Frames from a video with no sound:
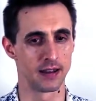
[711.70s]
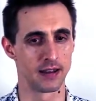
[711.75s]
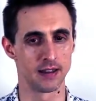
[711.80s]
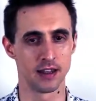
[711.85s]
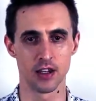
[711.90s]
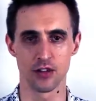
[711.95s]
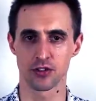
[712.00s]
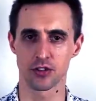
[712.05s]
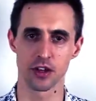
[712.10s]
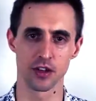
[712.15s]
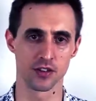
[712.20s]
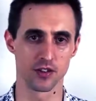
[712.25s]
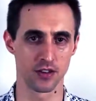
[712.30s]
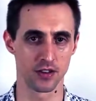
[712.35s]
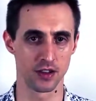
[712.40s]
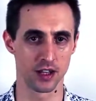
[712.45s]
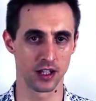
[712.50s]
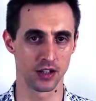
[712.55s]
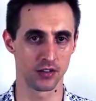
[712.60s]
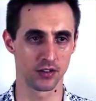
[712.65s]
These kinds of
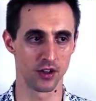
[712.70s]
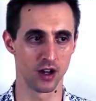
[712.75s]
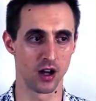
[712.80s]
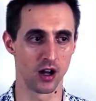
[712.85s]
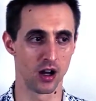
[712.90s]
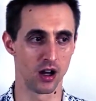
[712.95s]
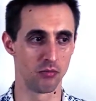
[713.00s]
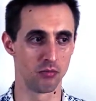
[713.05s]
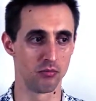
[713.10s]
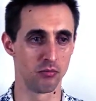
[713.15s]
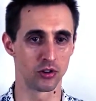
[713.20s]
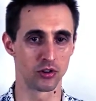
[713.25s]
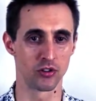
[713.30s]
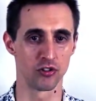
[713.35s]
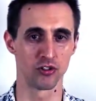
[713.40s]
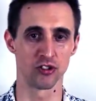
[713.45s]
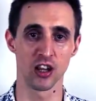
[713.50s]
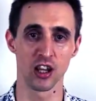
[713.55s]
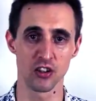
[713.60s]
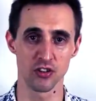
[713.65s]
things are
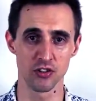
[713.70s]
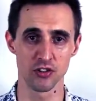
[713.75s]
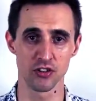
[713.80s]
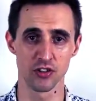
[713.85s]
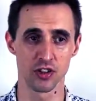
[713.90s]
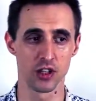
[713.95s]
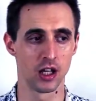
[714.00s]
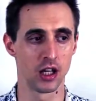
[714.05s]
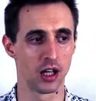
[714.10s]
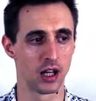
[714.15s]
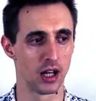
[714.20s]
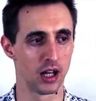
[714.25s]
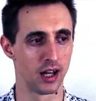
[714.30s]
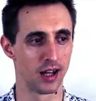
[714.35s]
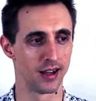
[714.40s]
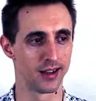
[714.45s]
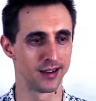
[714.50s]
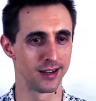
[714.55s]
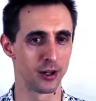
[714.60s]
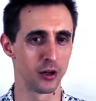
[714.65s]
modern changes.
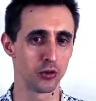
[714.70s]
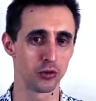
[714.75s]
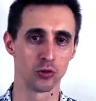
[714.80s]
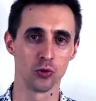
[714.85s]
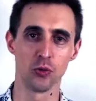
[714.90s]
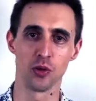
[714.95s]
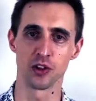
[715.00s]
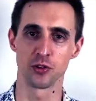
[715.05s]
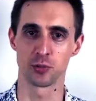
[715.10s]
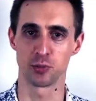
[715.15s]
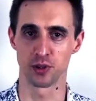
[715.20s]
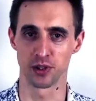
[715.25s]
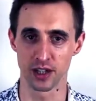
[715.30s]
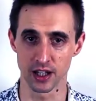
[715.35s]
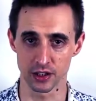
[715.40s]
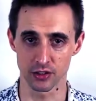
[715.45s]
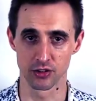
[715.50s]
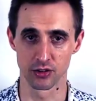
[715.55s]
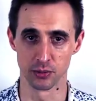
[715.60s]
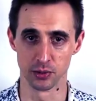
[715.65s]
They're not always
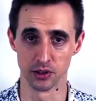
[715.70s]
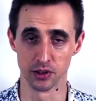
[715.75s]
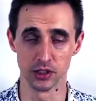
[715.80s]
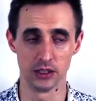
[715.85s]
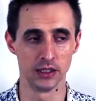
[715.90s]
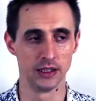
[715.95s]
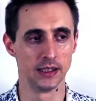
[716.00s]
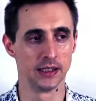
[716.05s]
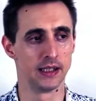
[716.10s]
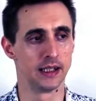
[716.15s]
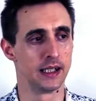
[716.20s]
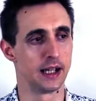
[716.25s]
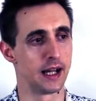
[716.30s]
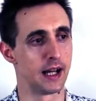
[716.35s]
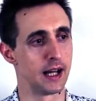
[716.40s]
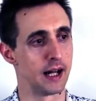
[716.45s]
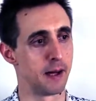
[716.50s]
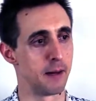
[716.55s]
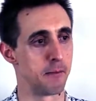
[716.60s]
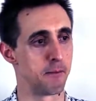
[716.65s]
predictable,
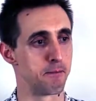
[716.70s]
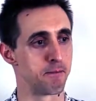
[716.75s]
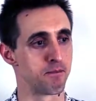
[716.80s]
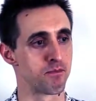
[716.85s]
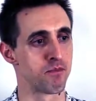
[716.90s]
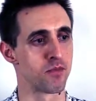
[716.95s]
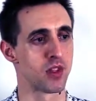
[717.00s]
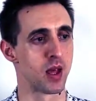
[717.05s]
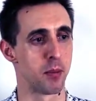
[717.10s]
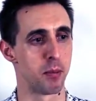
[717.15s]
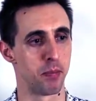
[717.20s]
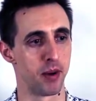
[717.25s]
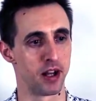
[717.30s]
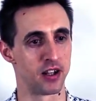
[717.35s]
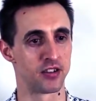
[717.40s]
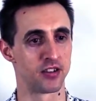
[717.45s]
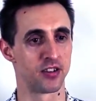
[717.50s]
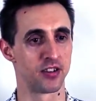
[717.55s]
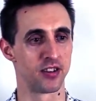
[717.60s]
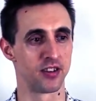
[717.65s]

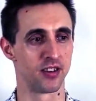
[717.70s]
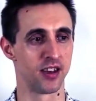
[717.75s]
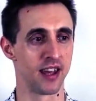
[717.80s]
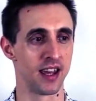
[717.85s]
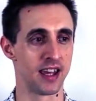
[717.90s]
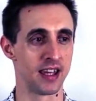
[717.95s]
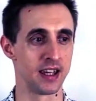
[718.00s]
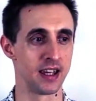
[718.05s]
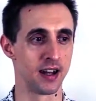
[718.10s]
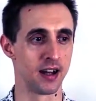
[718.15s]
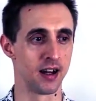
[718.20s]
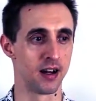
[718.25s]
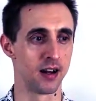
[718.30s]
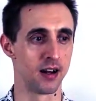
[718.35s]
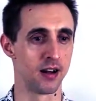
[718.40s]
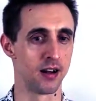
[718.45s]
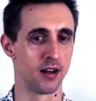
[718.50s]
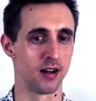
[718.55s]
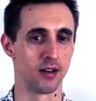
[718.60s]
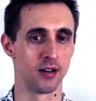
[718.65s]
but they
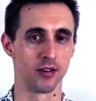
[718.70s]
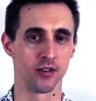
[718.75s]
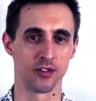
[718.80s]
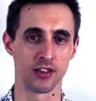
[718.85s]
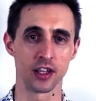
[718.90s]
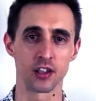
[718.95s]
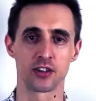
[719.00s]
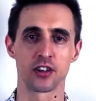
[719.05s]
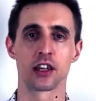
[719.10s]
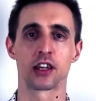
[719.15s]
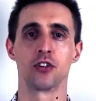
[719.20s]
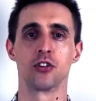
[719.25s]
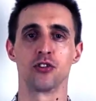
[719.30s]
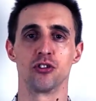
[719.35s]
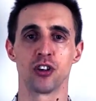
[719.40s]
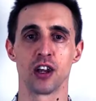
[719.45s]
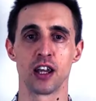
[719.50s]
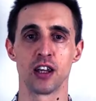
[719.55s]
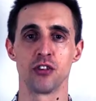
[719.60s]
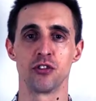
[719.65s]
are things that can
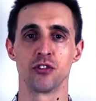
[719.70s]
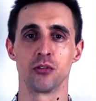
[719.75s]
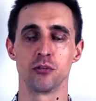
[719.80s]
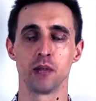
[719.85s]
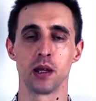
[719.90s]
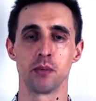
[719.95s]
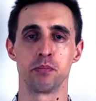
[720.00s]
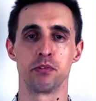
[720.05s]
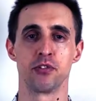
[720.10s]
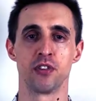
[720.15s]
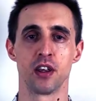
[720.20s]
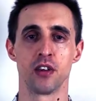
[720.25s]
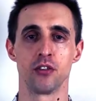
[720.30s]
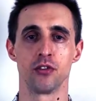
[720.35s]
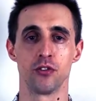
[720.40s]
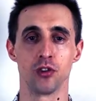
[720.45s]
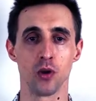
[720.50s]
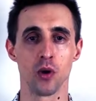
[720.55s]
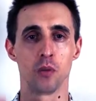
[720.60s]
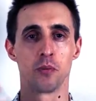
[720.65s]
change, that may
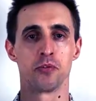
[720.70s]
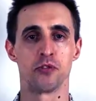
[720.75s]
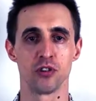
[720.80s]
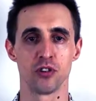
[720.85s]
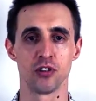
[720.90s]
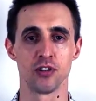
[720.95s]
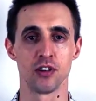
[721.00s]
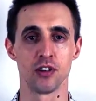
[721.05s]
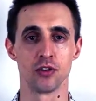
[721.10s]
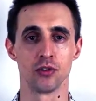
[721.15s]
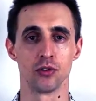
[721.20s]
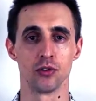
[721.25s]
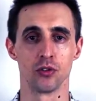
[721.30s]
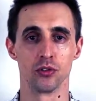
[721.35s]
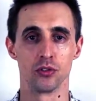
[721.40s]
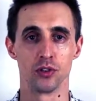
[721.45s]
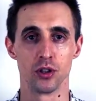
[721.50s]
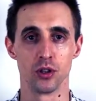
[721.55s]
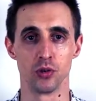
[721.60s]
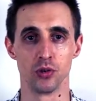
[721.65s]
present new opportunities
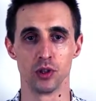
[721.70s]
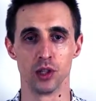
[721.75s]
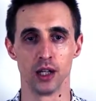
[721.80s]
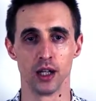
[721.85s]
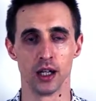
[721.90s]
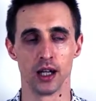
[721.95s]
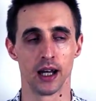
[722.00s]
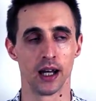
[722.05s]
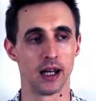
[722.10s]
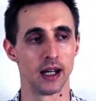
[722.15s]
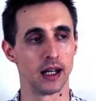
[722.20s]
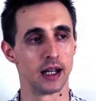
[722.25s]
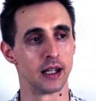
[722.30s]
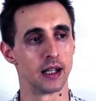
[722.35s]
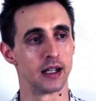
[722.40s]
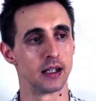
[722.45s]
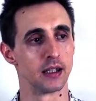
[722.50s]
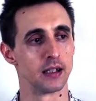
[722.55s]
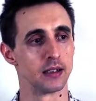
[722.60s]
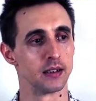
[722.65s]
or new
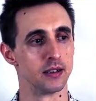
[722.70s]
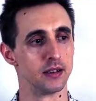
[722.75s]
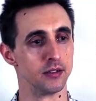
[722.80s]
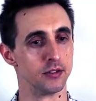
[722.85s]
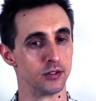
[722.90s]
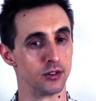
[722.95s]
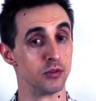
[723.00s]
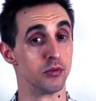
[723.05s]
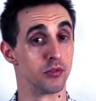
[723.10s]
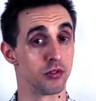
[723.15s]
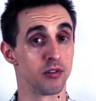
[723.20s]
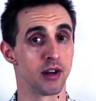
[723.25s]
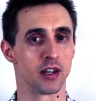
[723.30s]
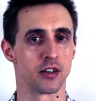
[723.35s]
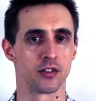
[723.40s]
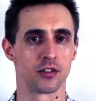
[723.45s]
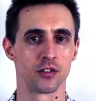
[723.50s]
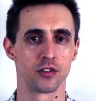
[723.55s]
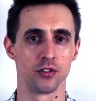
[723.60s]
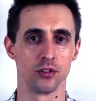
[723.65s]

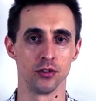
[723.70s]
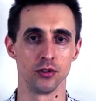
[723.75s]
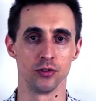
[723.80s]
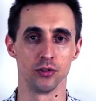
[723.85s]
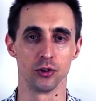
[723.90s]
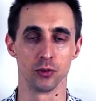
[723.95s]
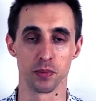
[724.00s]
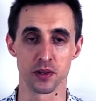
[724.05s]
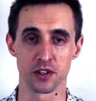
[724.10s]
threats to your